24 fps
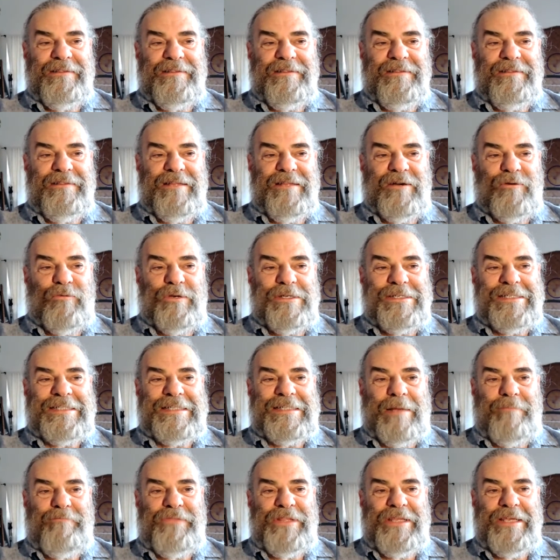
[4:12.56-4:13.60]
there was
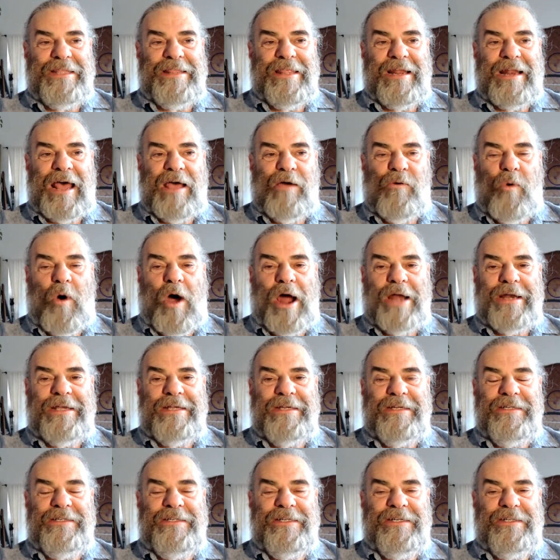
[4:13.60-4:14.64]
something that I
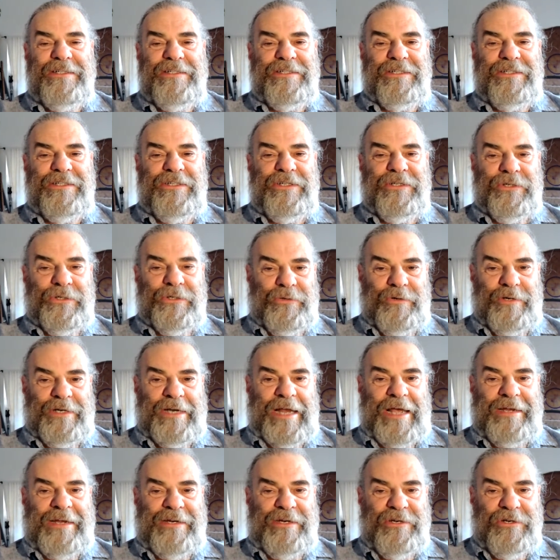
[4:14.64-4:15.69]
wanted to do, and
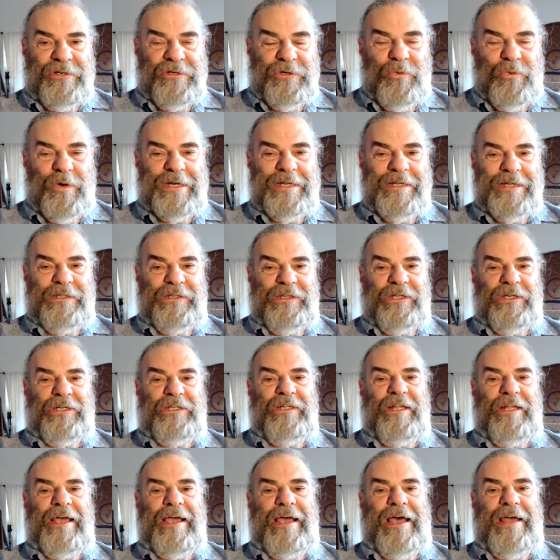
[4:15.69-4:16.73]
I knew what it looked
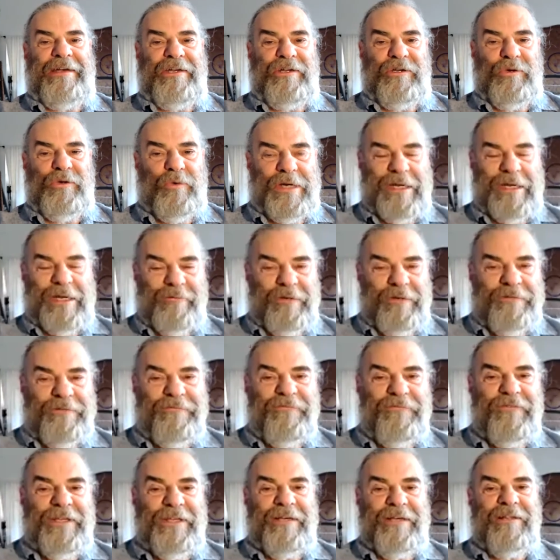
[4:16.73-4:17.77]
like, I knew what it would
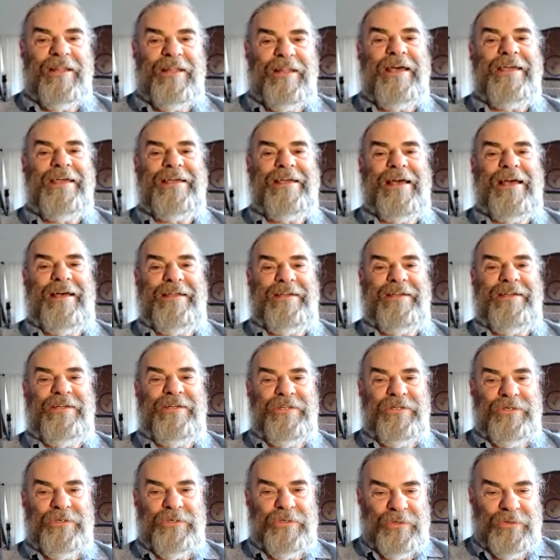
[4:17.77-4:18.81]
feel like, I
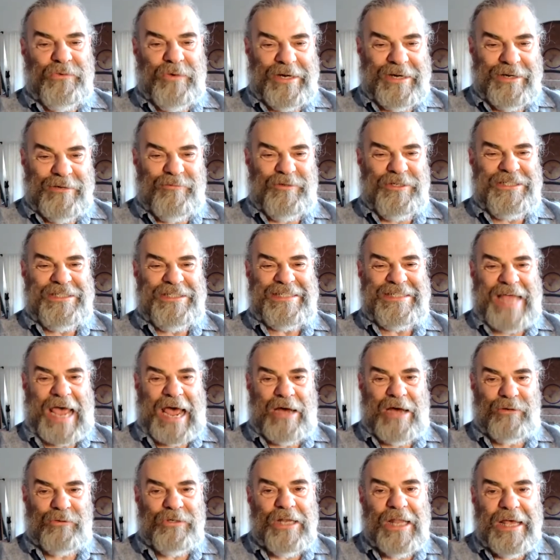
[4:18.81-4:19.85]
knew what it would
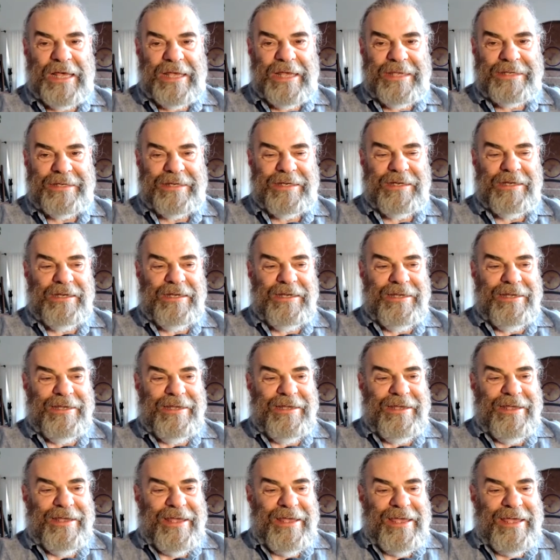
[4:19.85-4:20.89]
sound like,
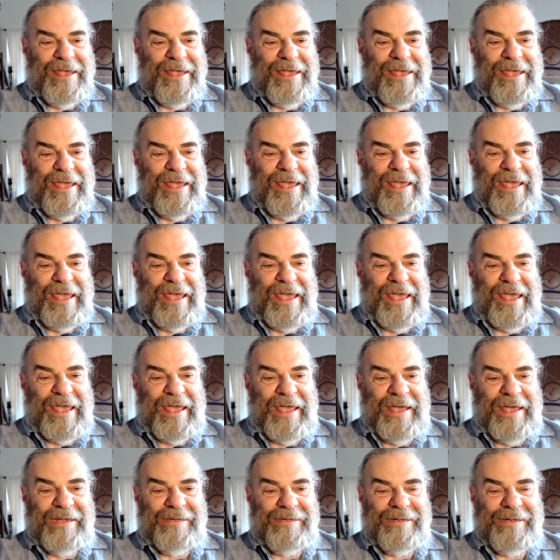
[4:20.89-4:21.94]
and
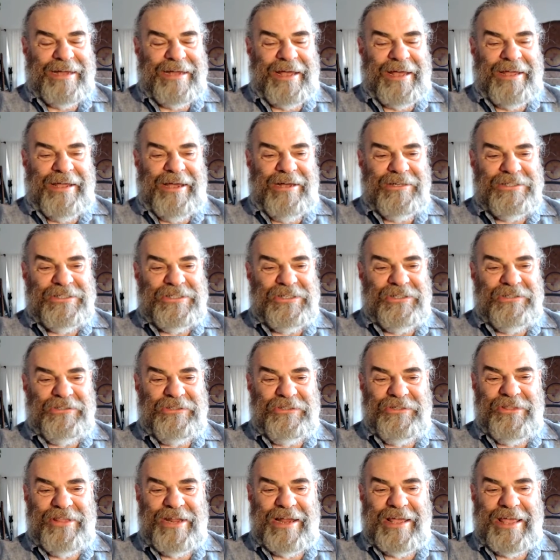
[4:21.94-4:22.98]
I also knew that
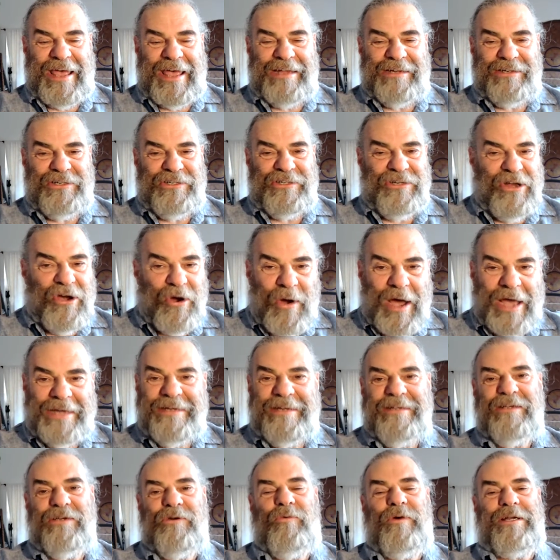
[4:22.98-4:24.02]
I had no
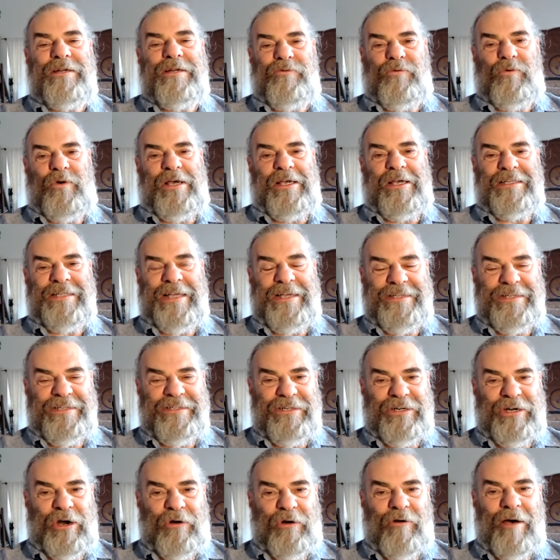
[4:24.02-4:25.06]
idea what it was. I didn't
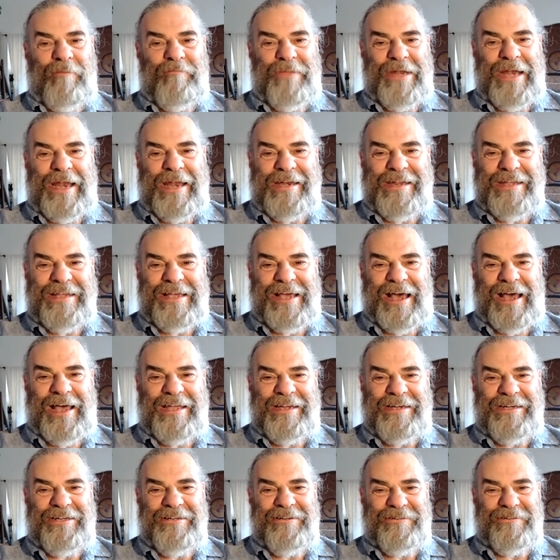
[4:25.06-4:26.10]
grow up in any
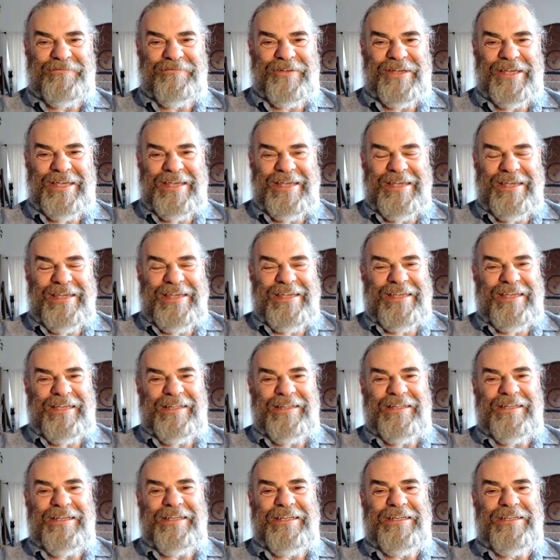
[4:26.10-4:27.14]
kind of
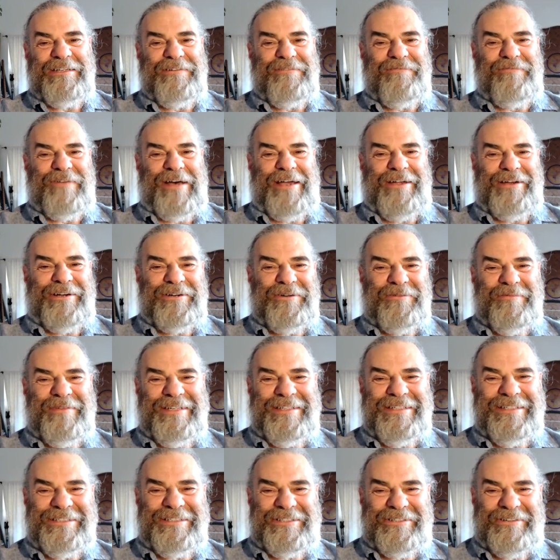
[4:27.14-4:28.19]
healing
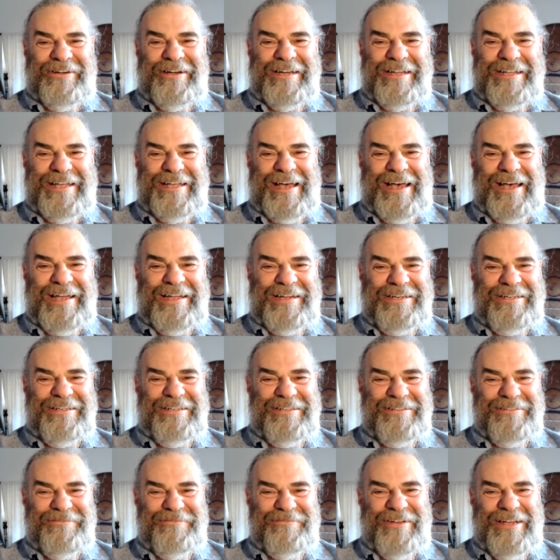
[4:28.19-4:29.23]
environment or any kind
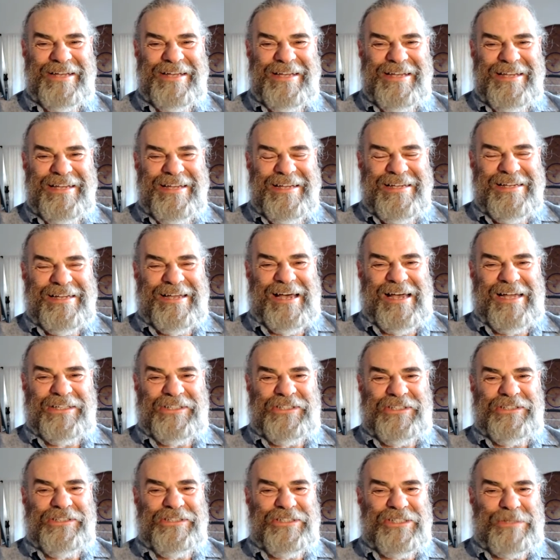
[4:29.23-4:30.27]
of
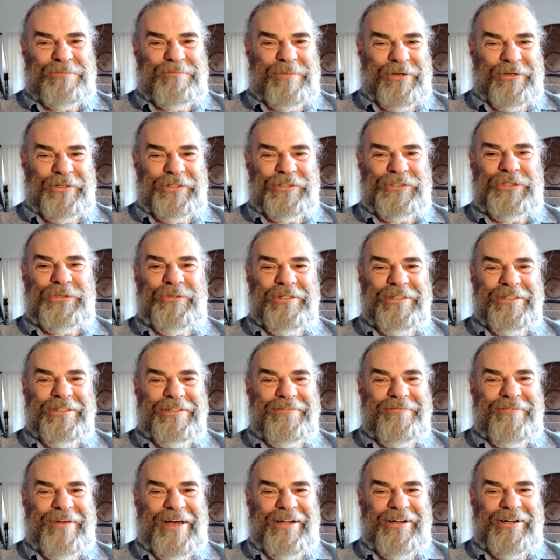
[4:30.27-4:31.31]
conscious spiritual
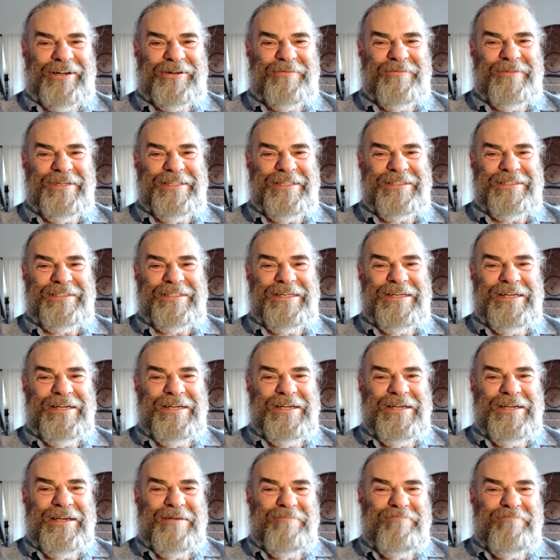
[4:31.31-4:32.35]
environment.
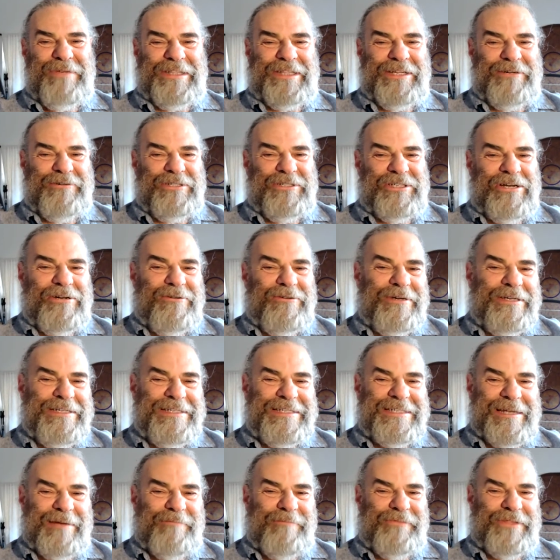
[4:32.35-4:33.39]
But there was always
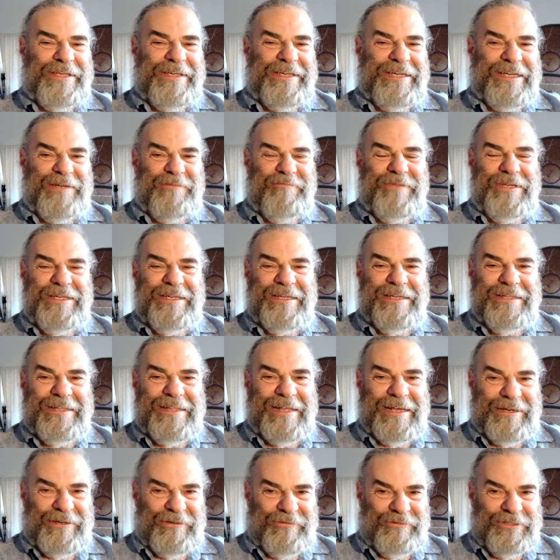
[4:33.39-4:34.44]
something in me
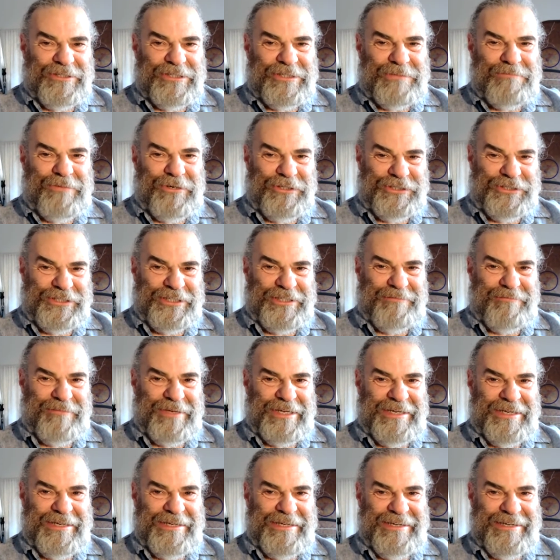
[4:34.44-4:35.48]
that was pushing
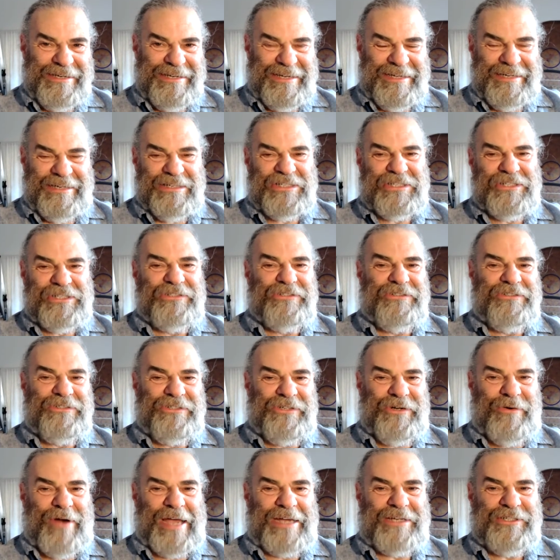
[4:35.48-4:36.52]
me in a certain
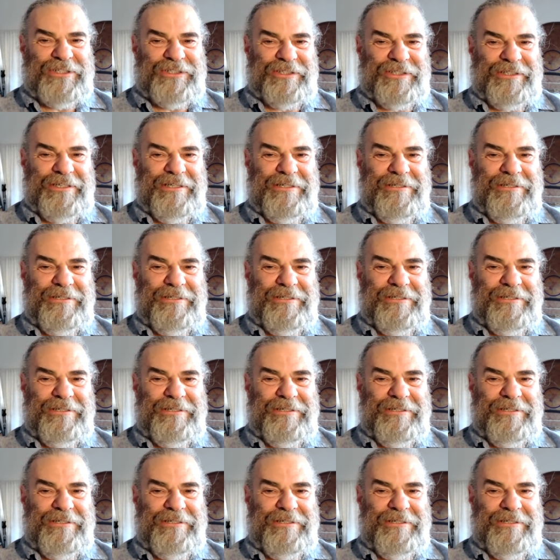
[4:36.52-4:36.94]
direction.